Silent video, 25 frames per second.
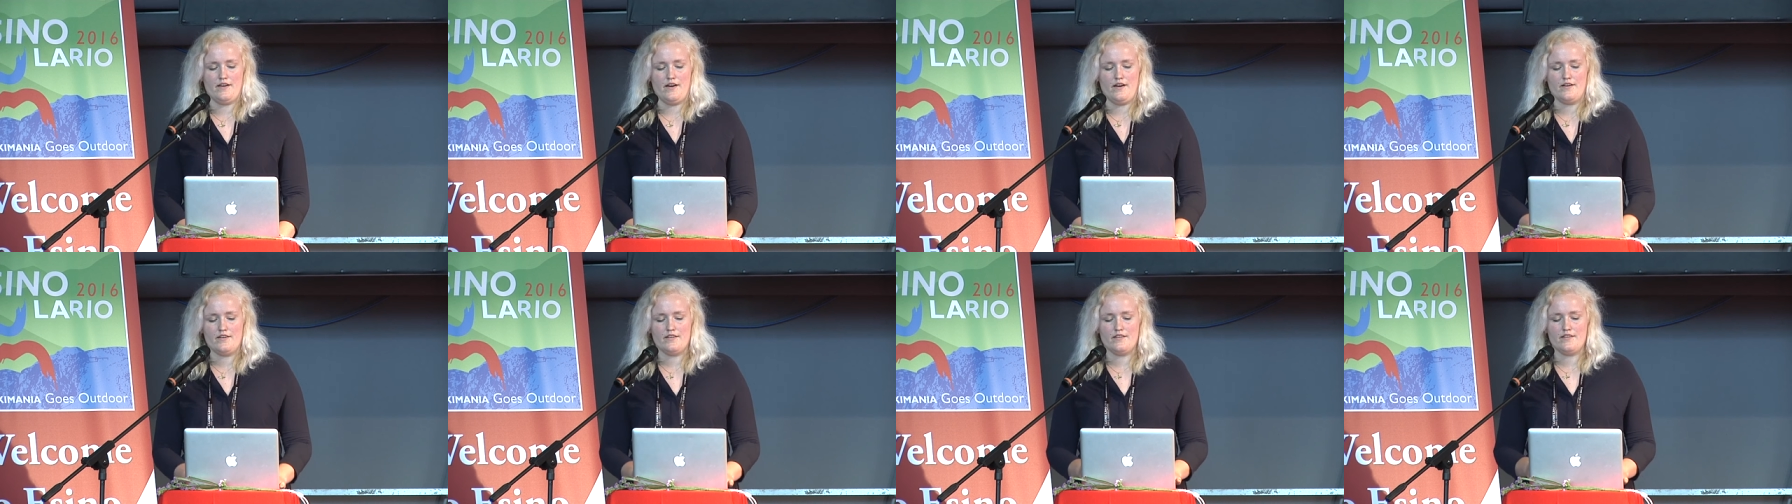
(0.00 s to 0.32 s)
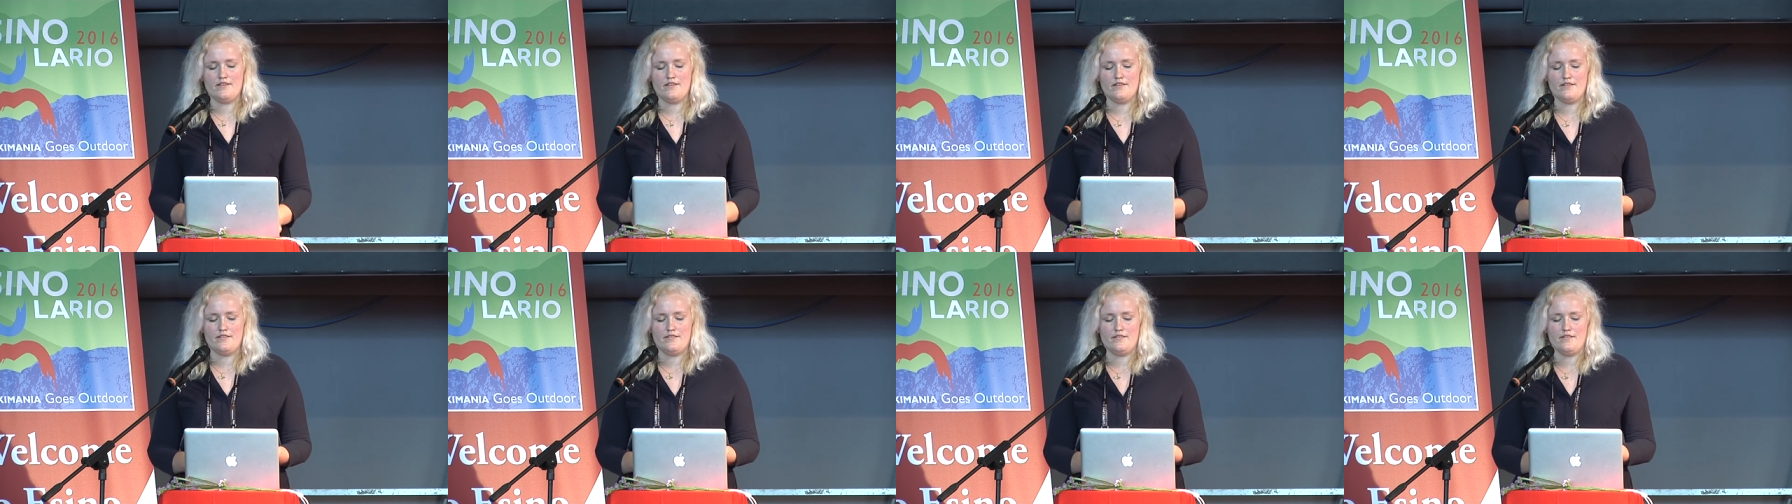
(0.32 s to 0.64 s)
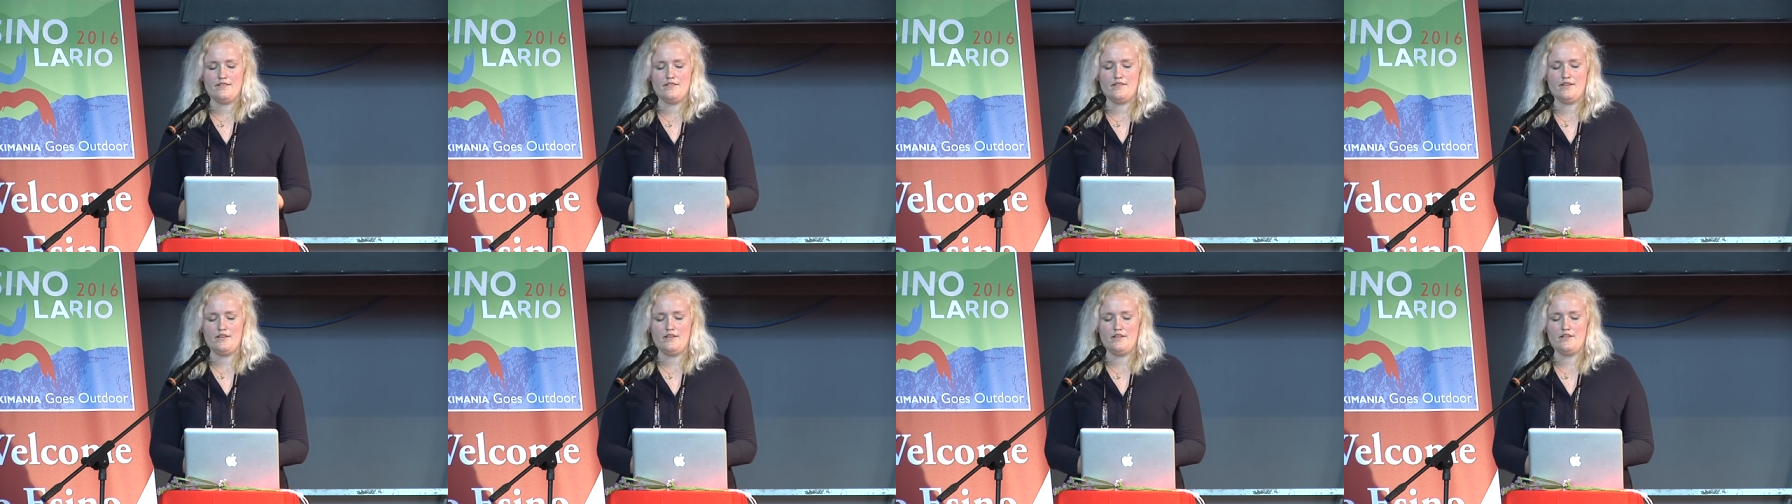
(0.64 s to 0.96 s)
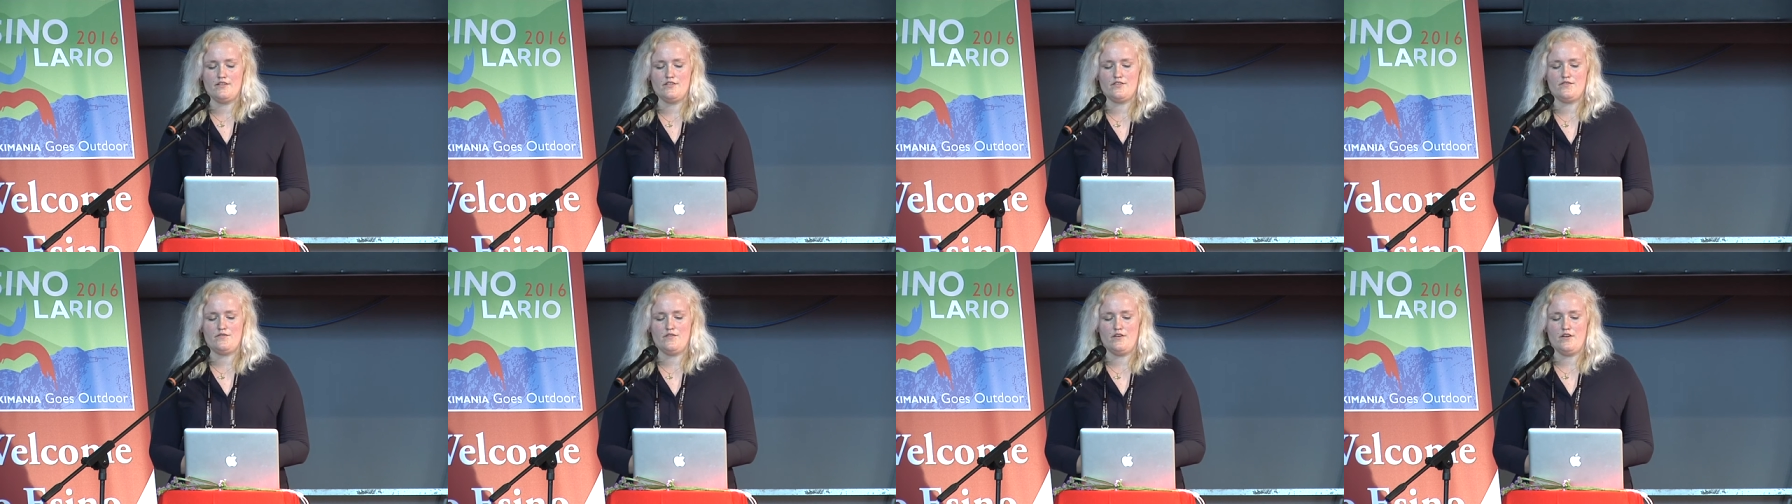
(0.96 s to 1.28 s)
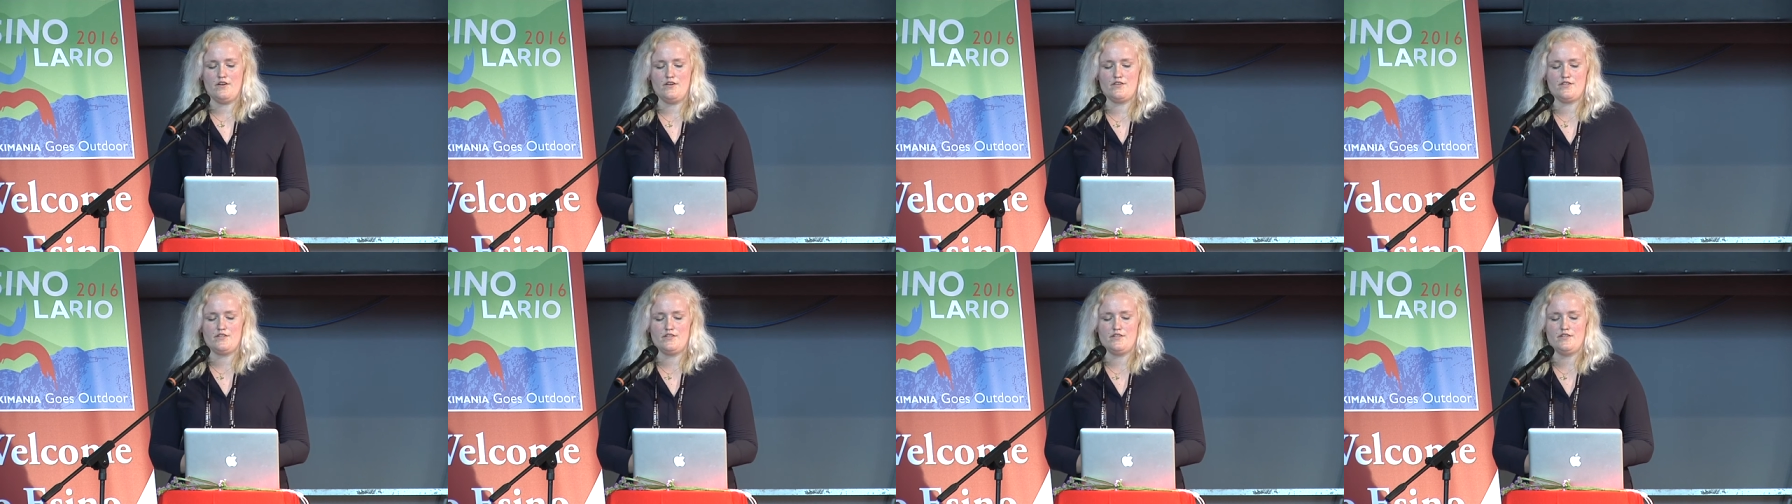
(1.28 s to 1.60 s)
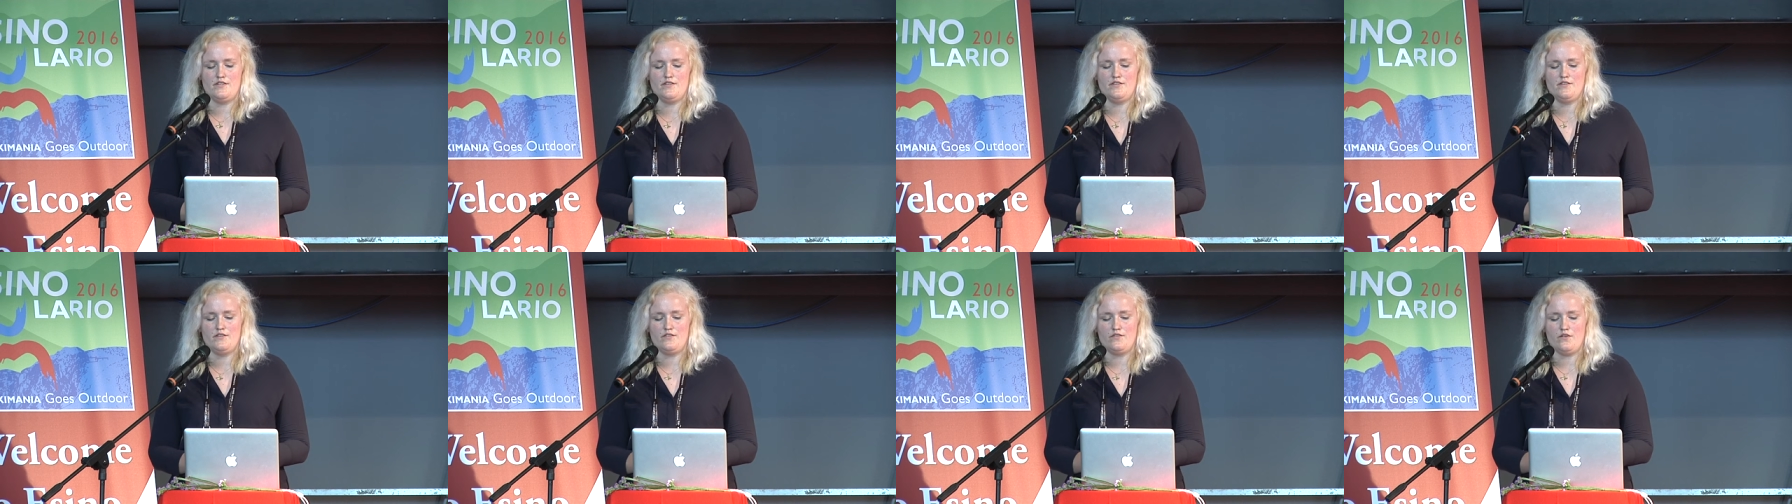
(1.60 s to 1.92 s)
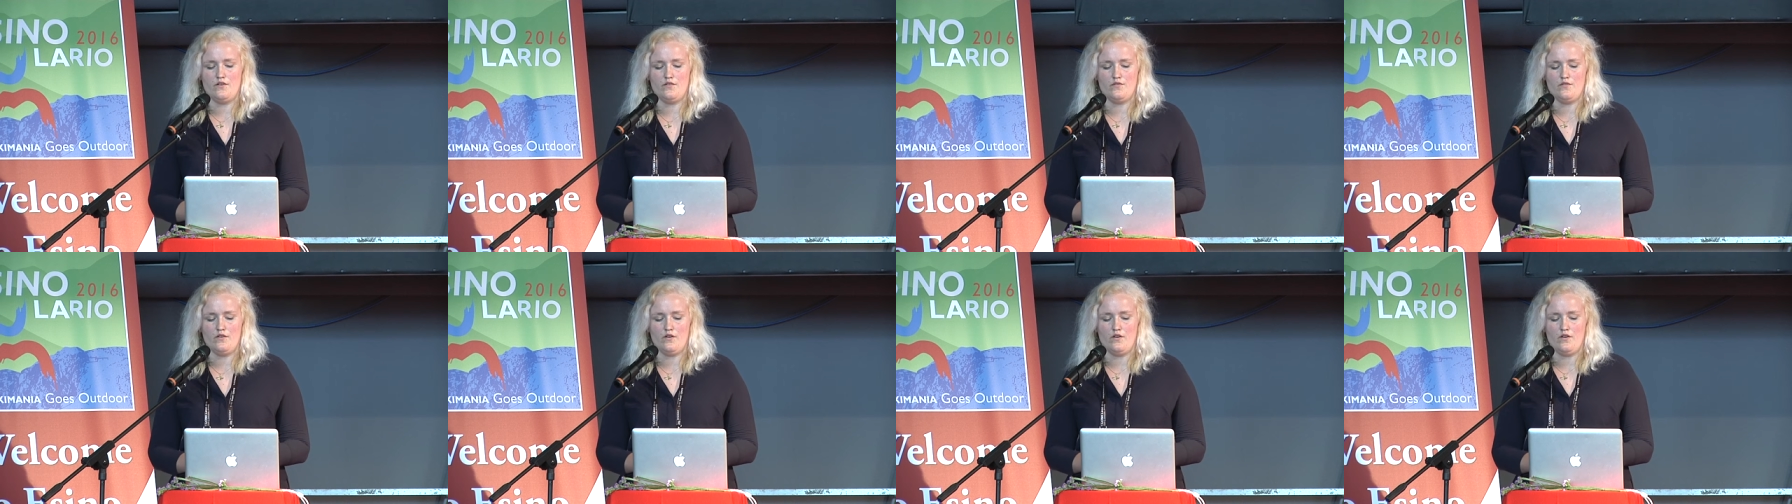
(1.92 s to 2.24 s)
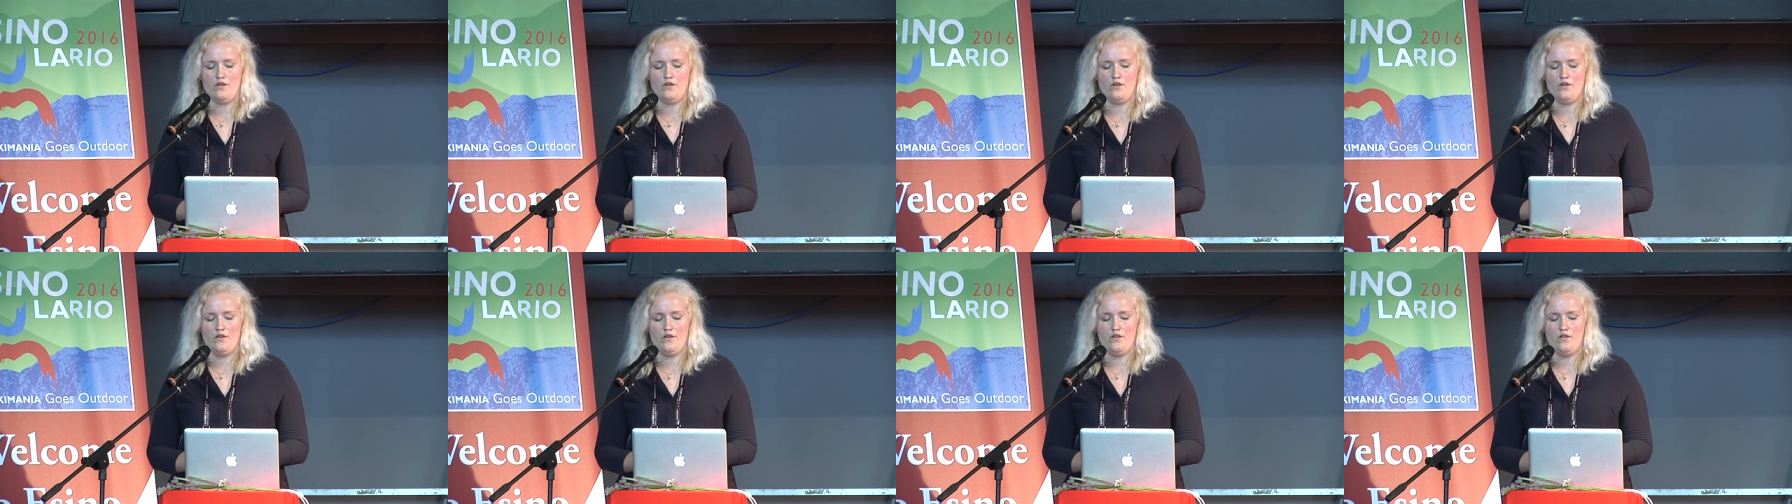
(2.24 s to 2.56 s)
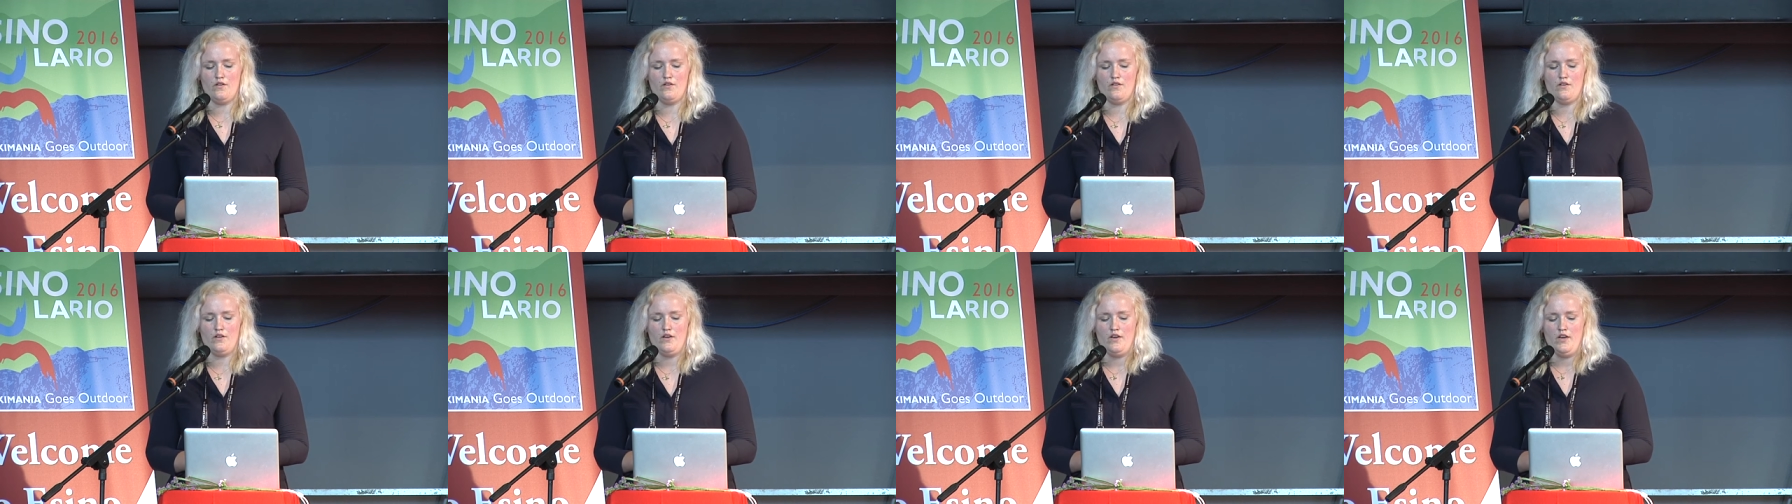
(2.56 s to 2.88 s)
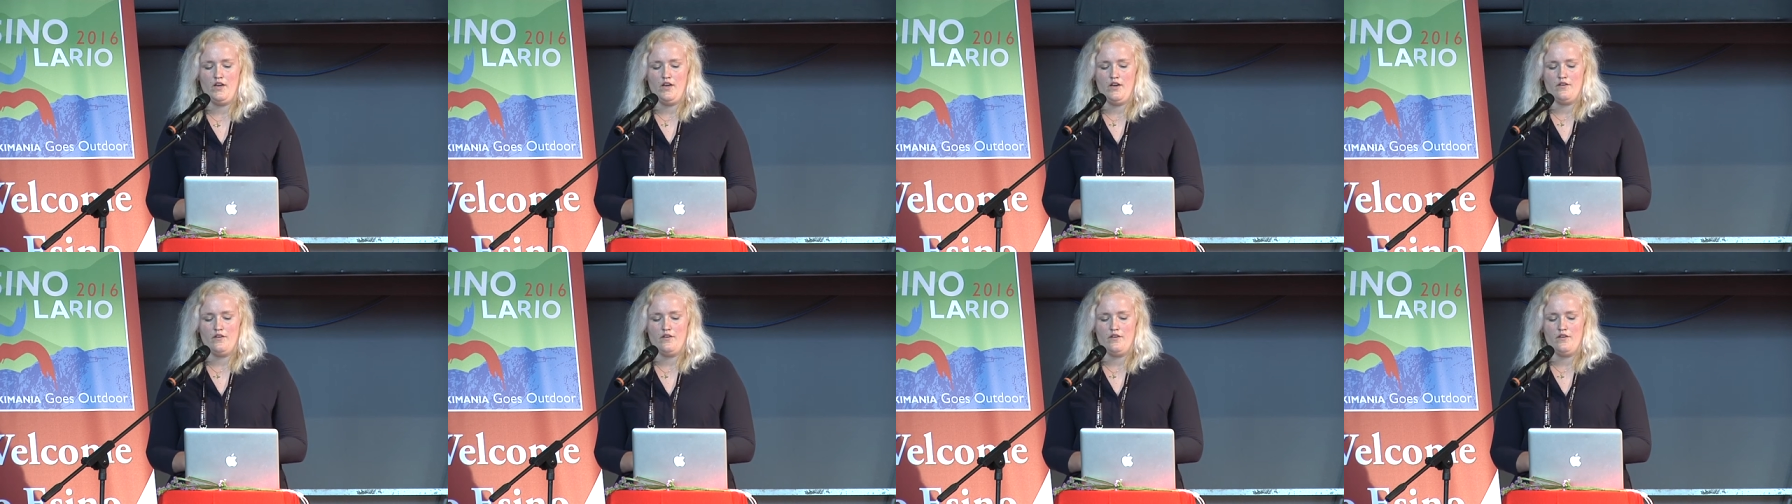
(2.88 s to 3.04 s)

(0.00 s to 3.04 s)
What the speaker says: articles in the English version and overall